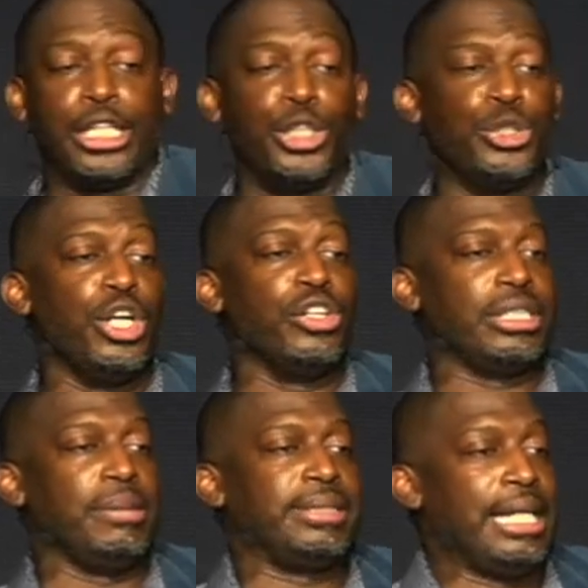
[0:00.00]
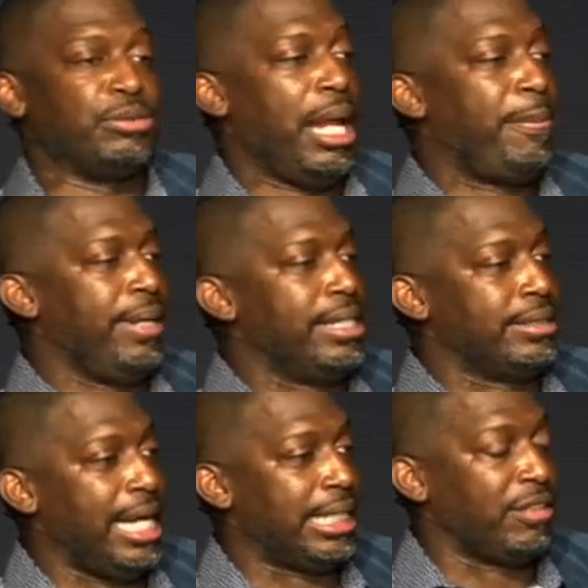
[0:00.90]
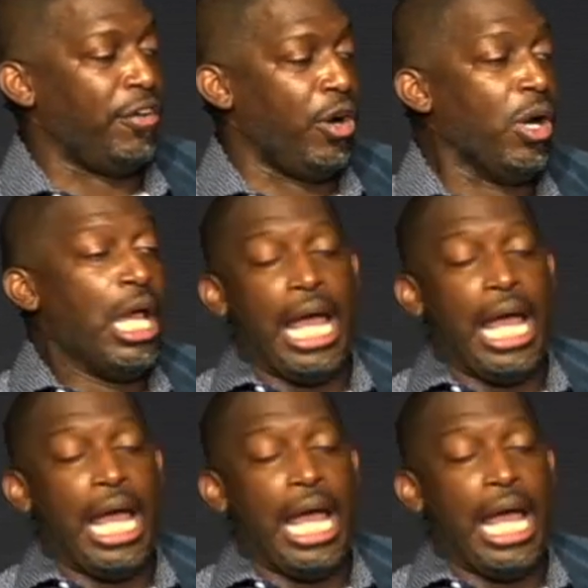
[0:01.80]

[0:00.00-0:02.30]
Do you know sometimes when I played the saxophone,